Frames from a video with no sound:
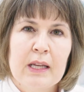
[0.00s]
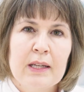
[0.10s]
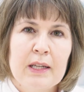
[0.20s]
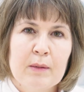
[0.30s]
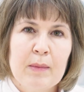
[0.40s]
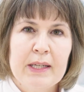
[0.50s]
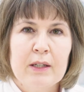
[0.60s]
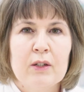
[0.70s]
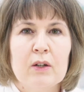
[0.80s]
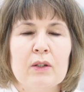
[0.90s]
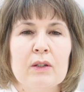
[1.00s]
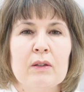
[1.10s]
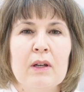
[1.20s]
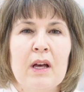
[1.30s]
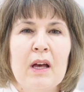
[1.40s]
This made the
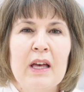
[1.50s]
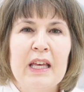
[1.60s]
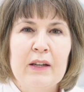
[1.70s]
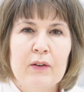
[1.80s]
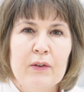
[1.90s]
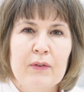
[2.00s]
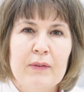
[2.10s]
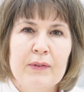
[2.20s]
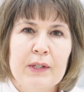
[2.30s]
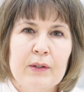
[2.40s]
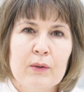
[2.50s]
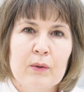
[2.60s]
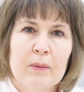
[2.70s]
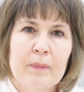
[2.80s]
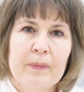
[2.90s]
total
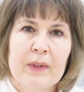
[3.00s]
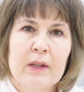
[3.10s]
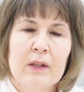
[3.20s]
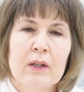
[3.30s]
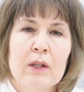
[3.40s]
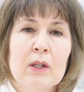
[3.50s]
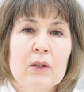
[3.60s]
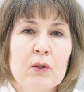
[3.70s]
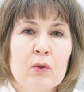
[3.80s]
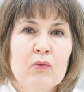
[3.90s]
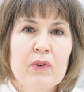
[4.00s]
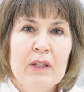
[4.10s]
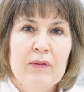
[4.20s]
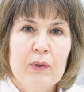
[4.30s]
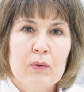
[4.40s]
152. 2
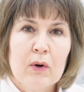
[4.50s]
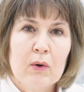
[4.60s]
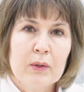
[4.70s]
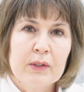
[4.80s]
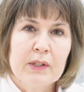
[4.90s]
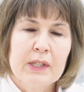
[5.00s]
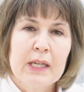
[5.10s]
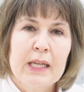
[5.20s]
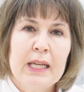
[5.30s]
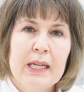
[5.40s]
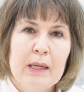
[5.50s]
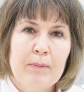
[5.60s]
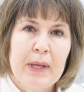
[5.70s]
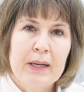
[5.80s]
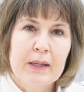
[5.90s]
review authors
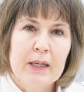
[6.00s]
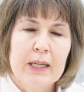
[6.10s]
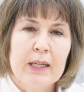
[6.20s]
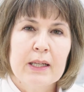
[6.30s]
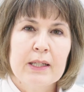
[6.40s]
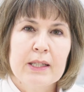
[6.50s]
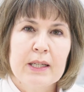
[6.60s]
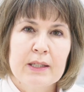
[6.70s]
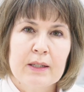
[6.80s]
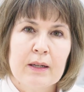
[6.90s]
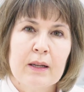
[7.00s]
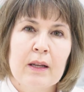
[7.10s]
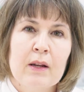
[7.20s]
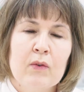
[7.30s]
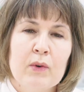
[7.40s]
independently assessed
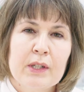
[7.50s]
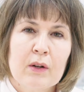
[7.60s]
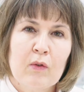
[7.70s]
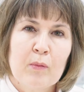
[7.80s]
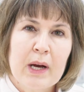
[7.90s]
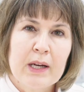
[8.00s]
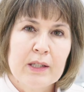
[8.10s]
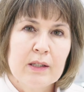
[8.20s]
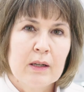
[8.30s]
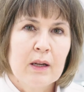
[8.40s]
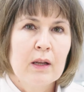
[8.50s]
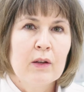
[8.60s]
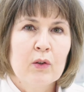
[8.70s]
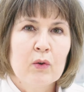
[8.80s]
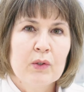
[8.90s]
risk of bias
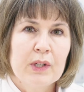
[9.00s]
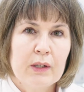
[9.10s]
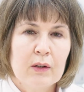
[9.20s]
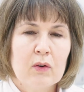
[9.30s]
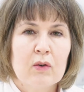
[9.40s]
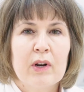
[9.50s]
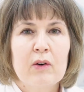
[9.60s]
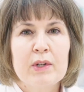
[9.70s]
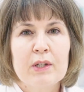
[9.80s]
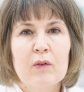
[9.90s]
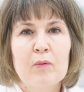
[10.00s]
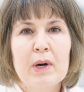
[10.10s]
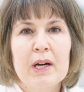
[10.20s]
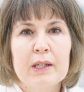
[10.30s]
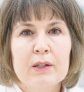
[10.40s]
using the Cochrane risk of
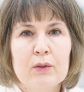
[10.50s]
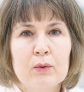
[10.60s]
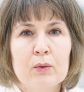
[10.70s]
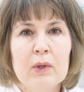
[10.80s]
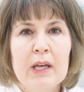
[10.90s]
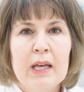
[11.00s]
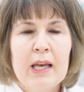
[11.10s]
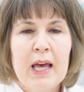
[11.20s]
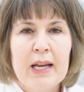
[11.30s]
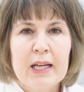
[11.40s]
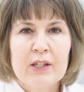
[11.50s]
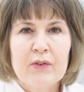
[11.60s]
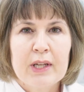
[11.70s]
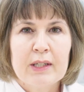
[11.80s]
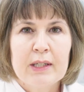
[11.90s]
bias tool and
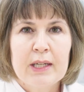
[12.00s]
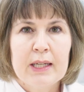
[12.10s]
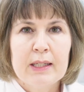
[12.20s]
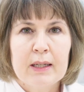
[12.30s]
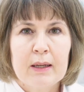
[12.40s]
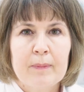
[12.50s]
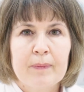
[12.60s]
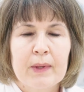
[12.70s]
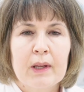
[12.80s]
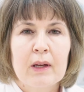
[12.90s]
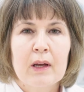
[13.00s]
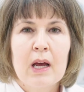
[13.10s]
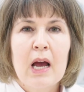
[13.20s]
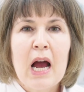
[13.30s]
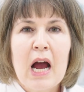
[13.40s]
extracted data.
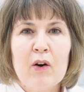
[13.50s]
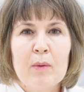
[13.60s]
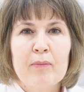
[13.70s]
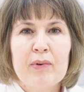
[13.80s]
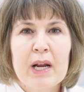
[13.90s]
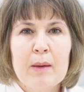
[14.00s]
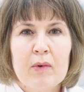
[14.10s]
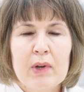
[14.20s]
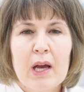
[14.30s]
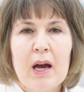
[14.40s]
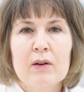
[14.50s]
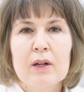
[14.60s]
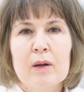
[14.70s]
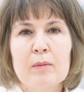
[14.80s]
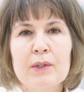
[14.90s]
Our primary
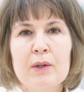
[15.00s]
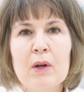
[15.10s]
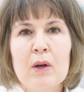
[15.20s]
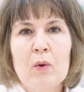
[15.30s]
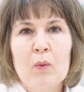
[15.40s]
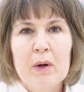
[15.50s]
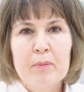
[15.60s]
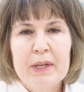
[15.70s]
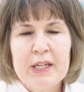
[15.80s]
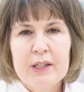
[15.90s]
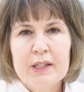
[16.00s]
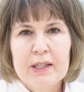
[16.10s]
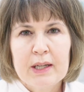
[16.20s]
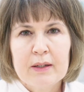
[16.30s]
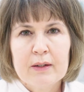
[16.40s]
outcomes were
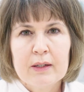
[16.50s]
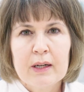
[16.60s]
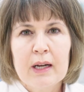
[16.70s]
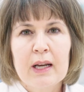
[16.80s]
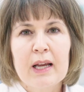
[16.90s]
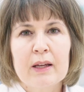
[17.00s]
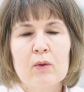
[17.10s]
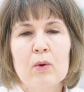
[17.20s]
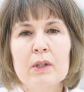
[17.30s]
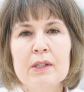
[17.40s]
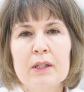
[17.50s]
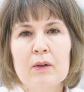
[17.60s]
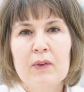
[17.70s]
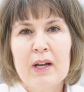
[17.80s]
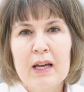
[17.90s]
patient-centered, like quality
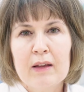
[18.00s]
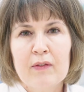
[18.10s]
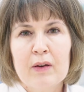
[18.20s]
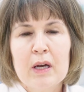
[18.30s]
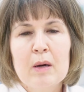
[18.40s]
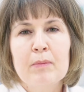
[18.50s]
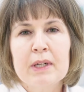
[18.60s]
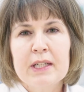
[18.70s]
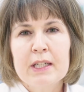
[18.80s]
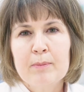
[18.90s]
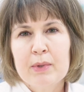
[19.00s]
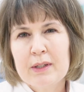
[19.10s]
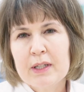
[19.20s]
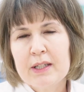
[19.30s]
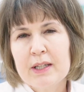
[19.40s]
of life,
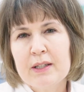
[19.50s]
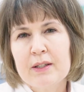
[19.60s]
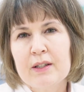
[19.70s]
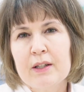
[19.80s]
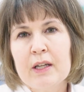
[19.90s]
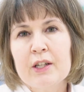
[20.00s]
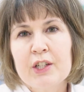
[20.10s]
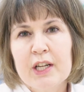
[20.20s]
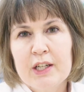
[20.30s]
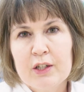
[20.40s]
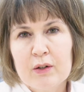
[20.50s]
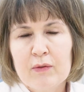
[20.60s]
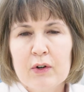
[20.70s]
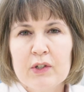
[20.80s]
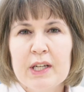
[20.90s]
participant-assessed changes
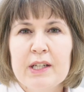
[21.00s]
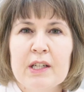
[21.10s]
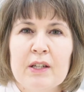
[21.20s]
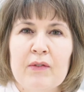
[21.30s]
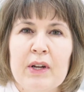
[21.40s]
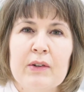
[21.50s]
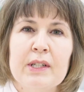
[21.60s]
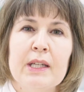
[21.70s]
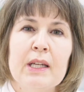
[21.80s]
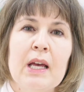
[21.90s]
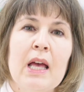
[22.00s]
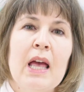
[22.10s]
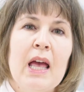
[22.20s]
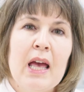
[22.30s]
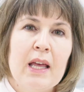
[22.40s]
of rosacea severity,
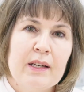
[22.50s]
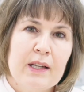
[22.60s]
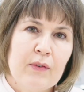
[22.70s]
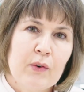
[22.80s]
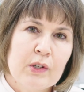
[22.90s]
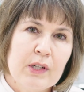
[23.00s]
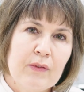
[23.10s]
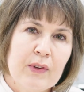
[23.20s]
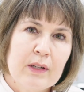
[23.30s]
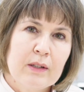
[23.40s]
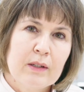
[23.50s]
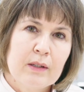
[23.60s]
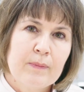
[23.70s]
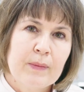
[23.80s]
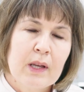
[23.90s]
and adverse events.